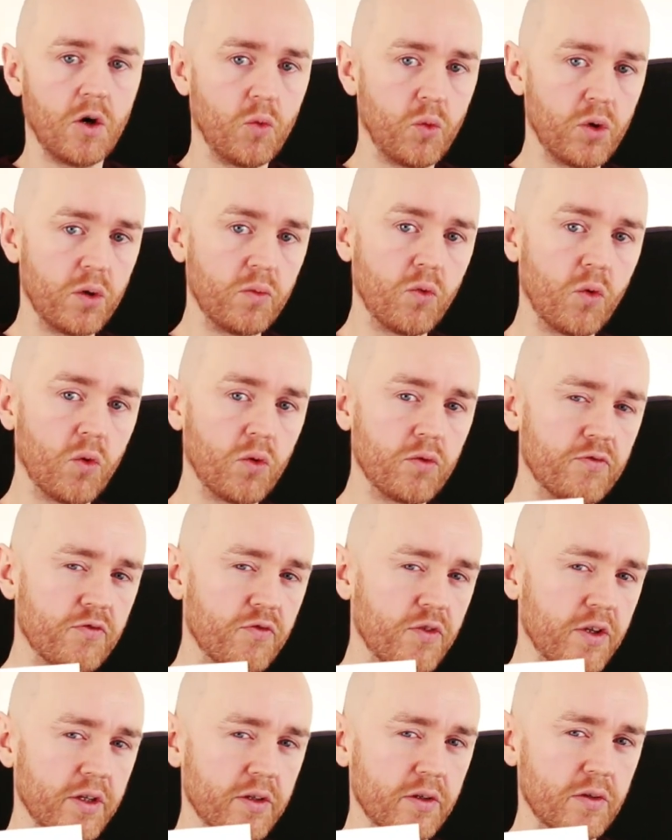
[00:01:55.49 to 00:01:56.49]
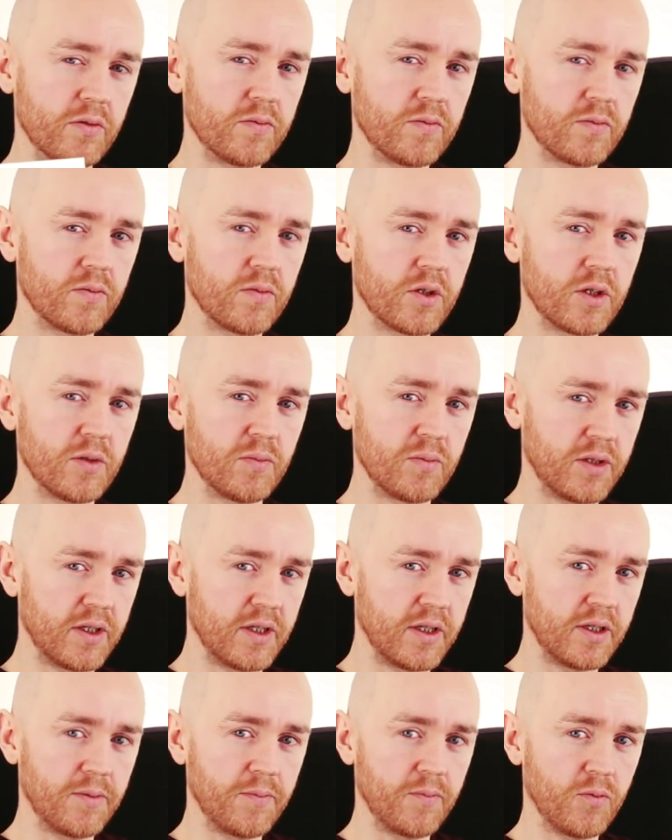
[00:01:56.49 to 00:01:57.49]
we won't feel
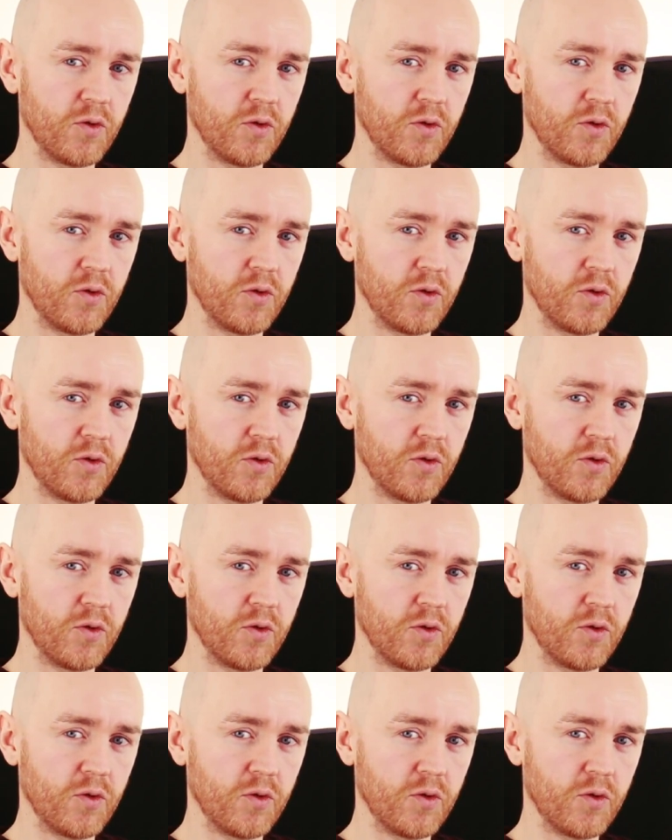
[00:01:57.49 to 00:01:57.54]
complete.